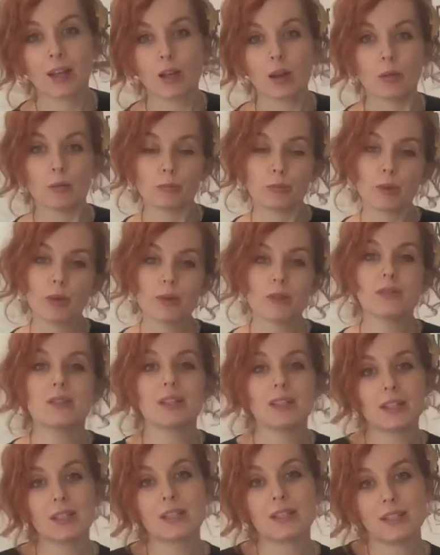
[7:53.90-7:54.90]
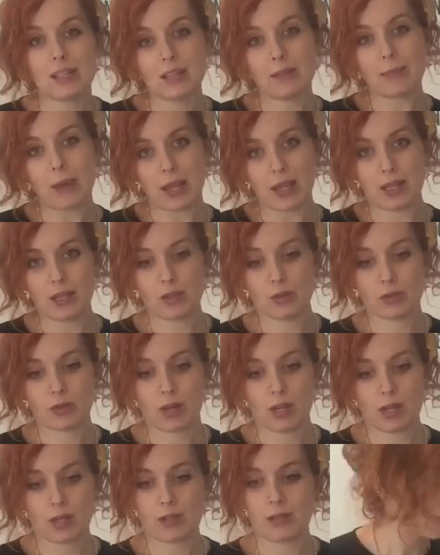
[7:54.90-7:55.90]
roast dinners need baking
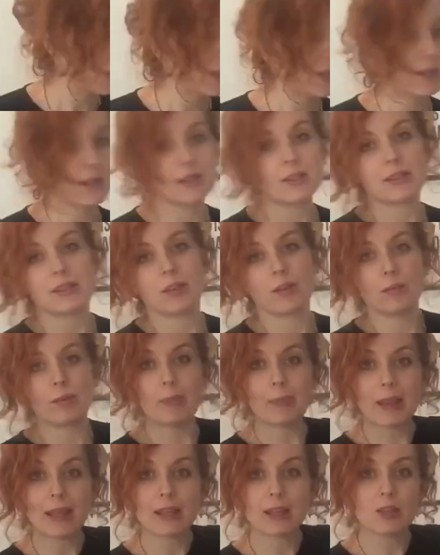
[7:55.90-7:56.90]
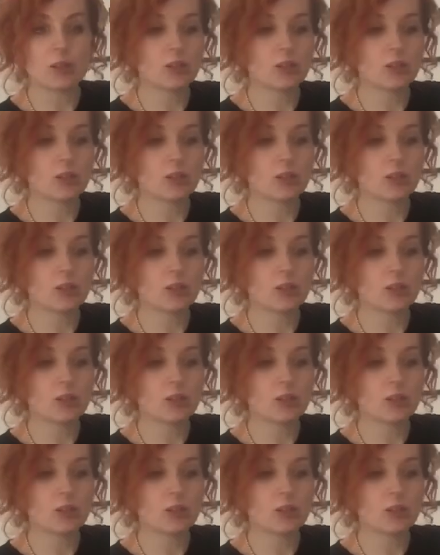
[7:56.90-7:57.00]
trays. So my baking